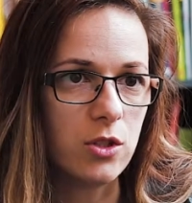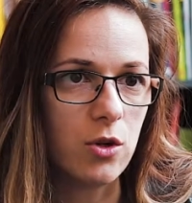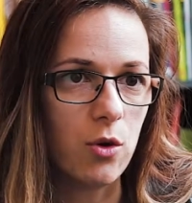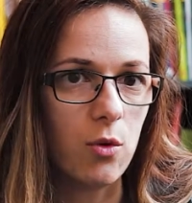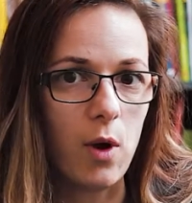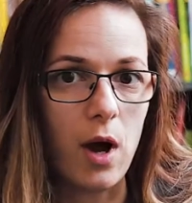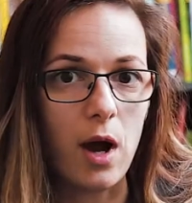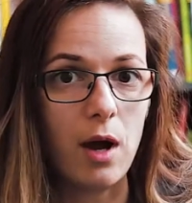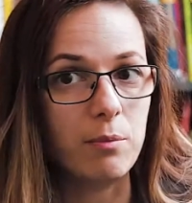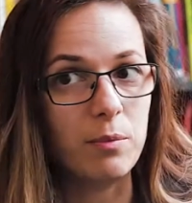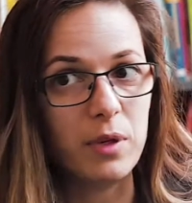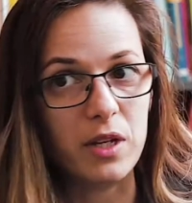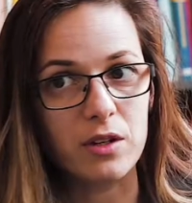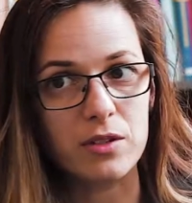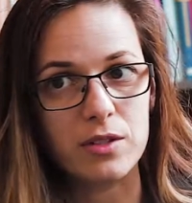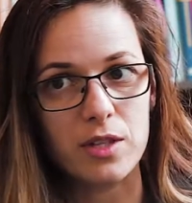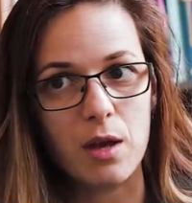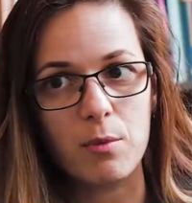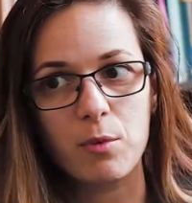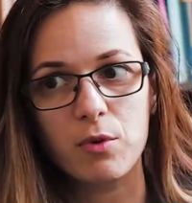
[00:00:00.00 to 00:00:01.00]
So
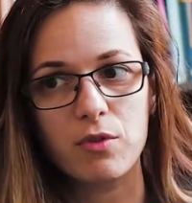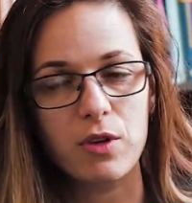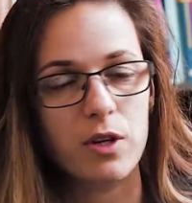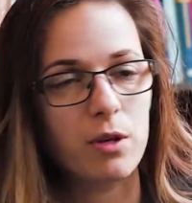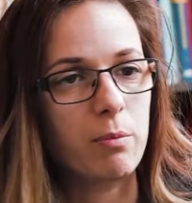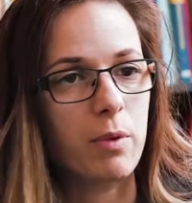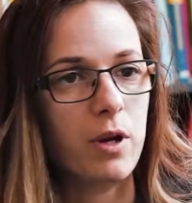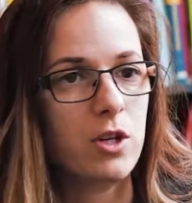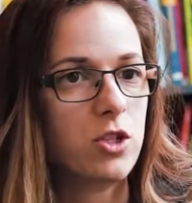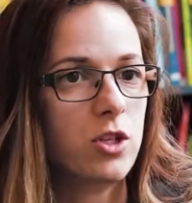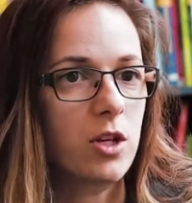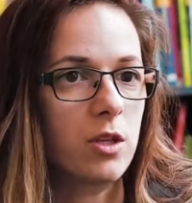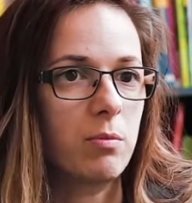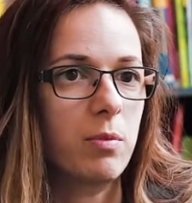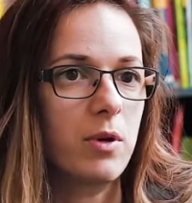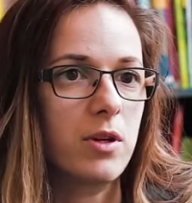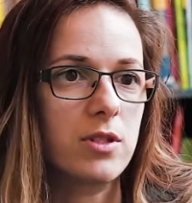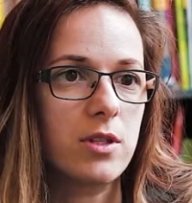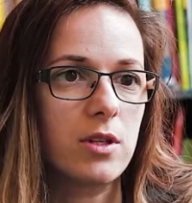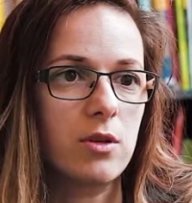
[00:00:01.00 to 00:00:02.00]
because I'm a very passionate
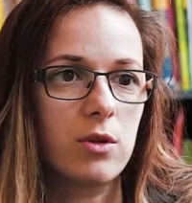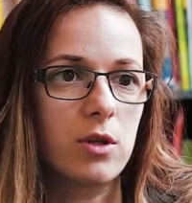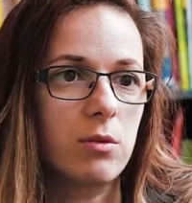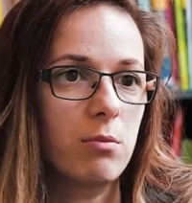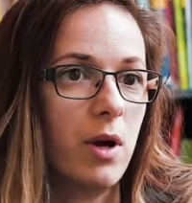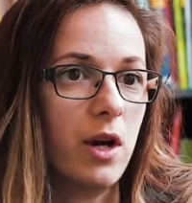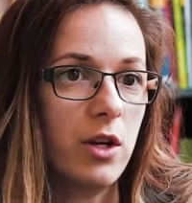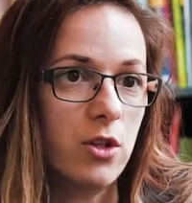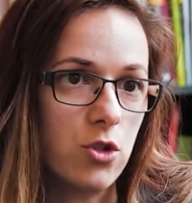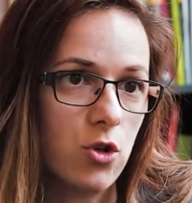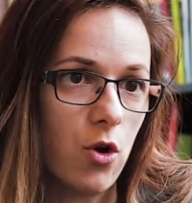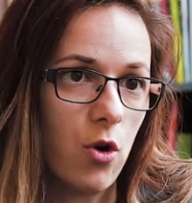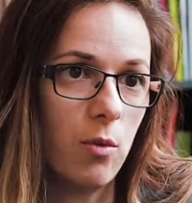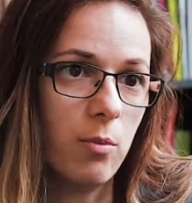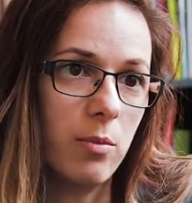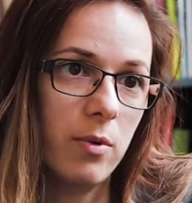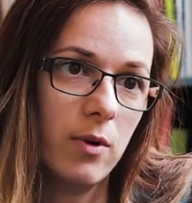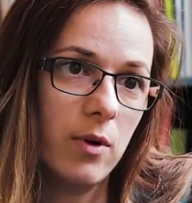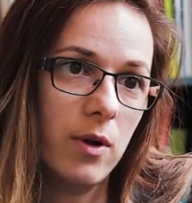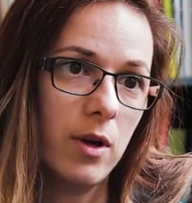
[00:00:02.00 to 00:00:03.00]
person in my
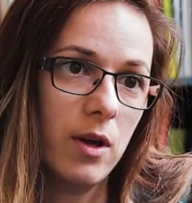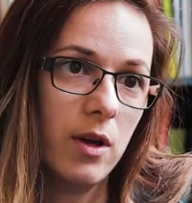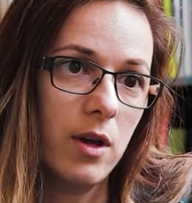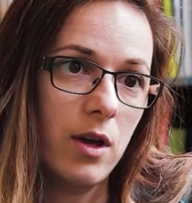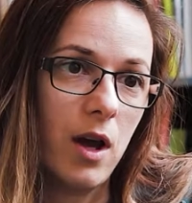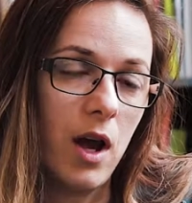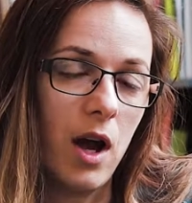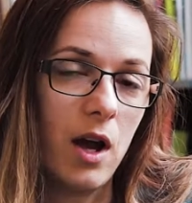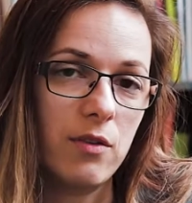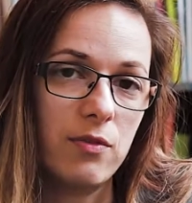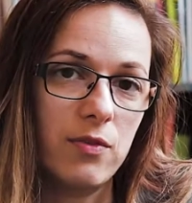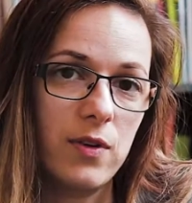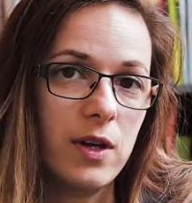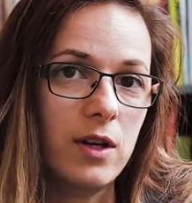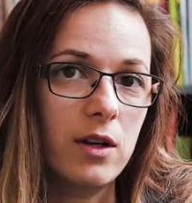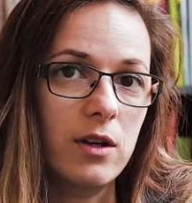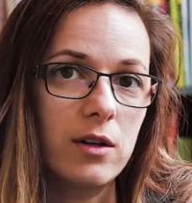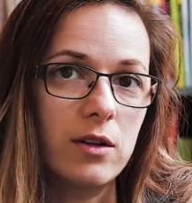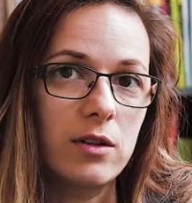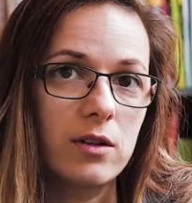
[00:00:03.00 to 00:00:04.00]
job, I
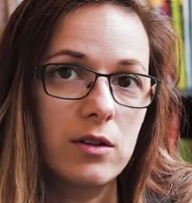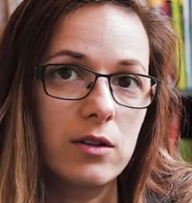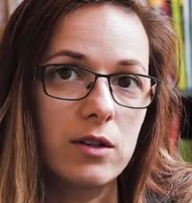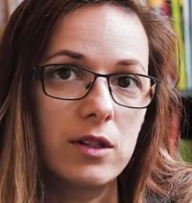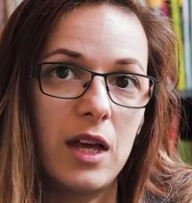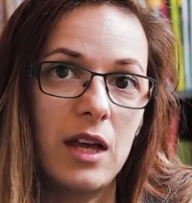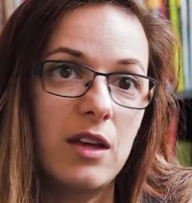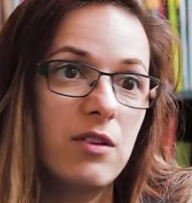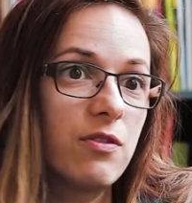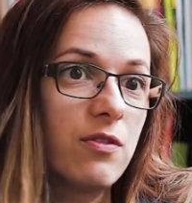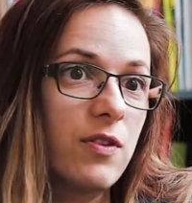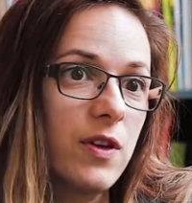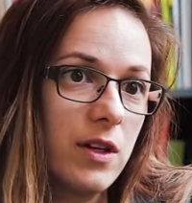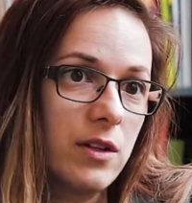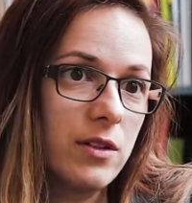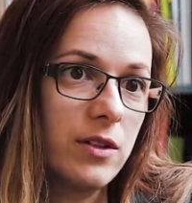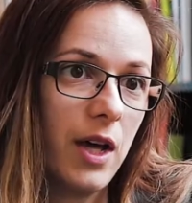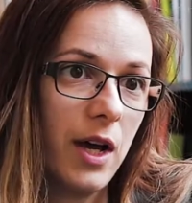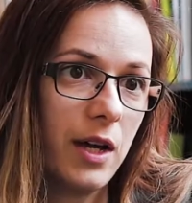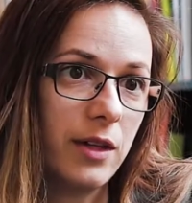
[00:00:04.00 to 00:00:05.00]
think they
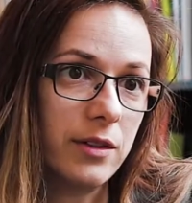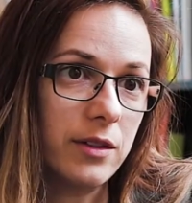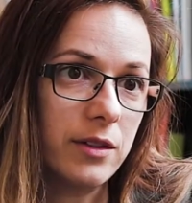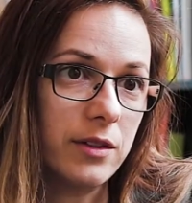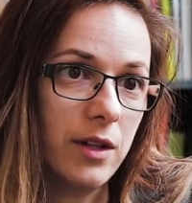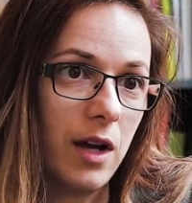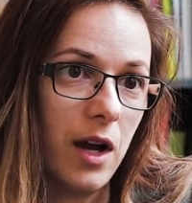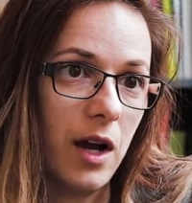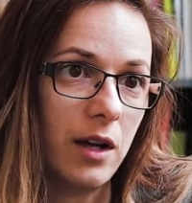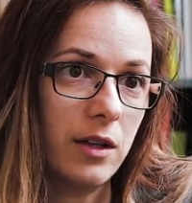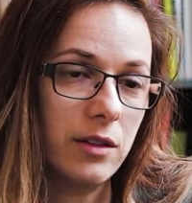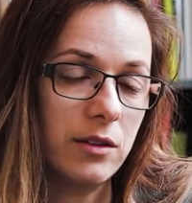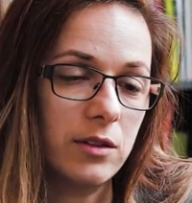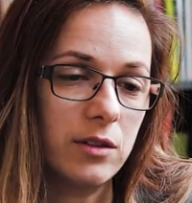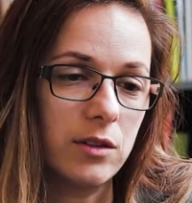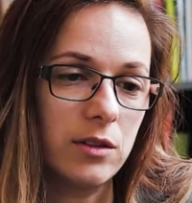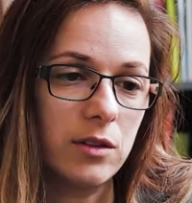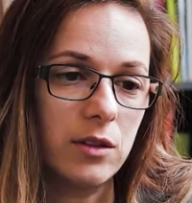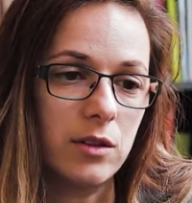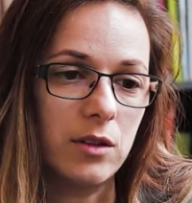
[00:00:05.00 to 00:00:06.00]
feel that, and
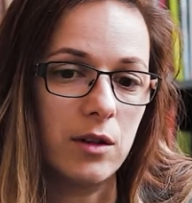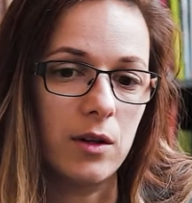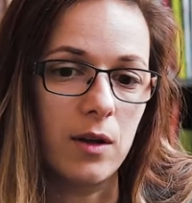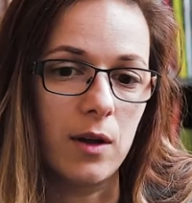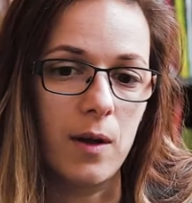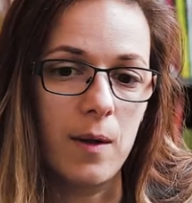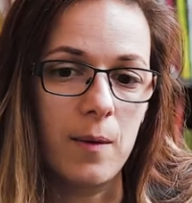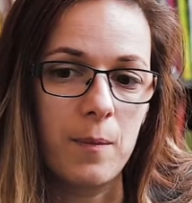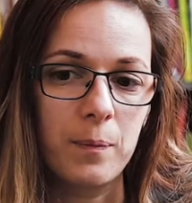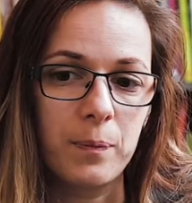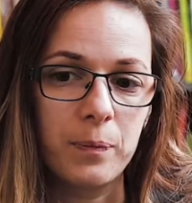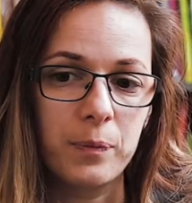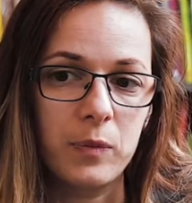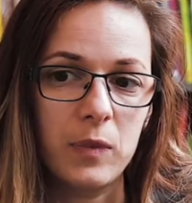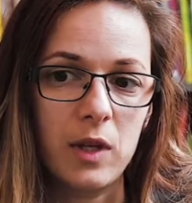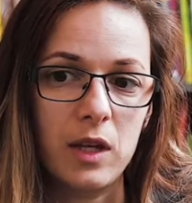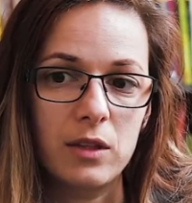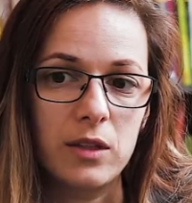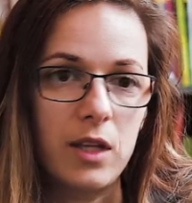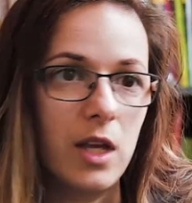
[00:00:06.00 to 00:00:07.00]

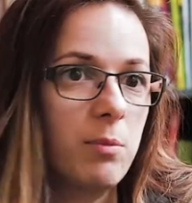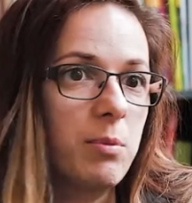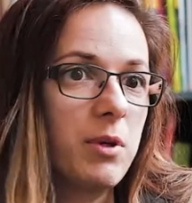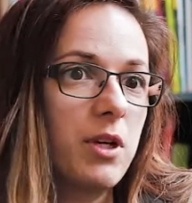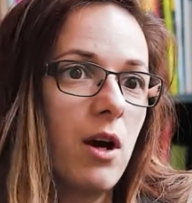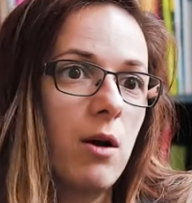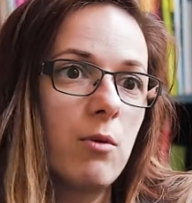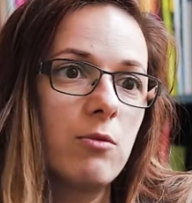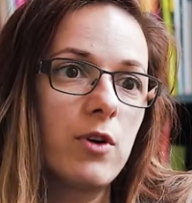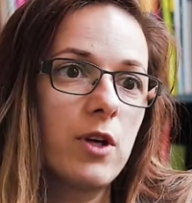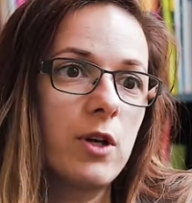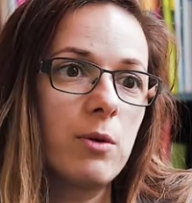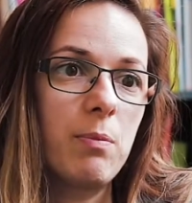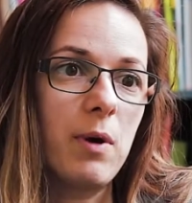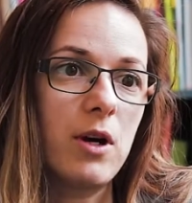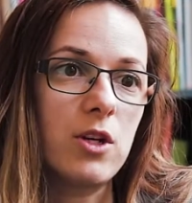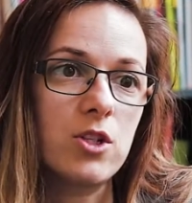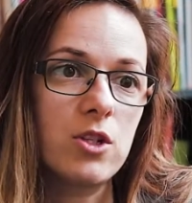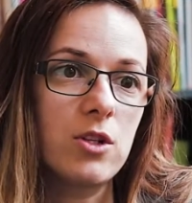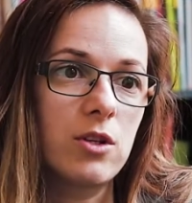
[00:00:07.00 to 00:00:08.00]
they become very
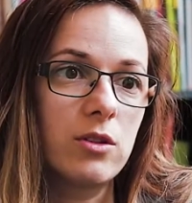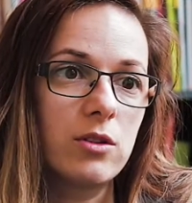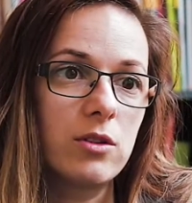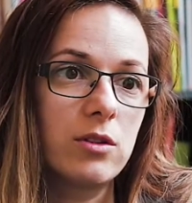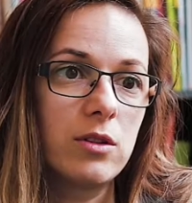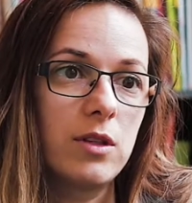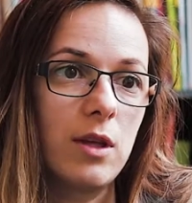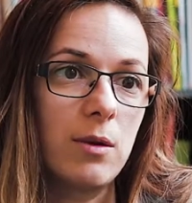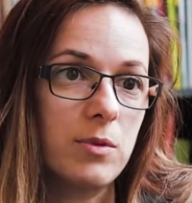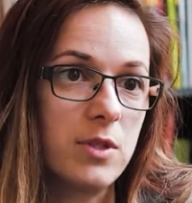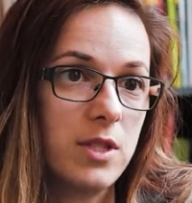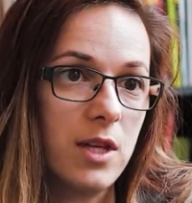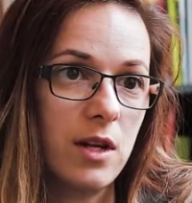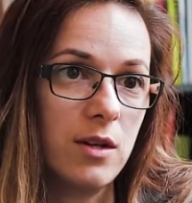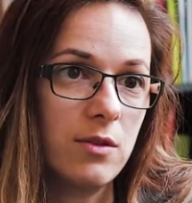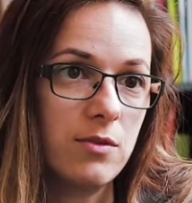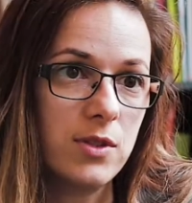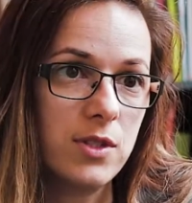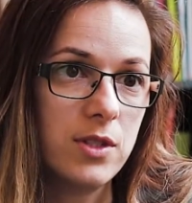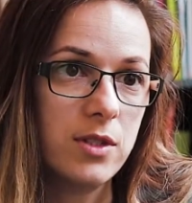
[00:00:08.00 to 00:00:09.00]
passionate
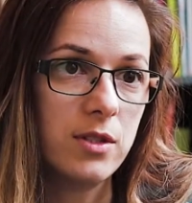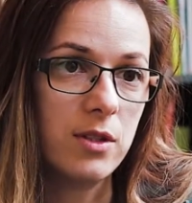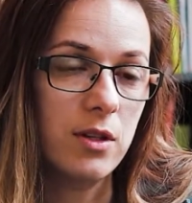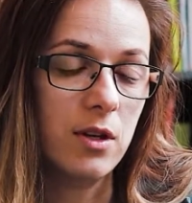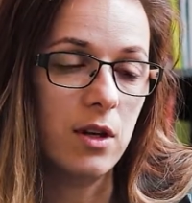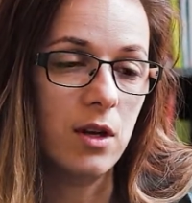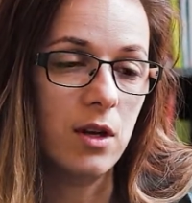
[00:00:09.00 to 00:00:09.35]
themselves.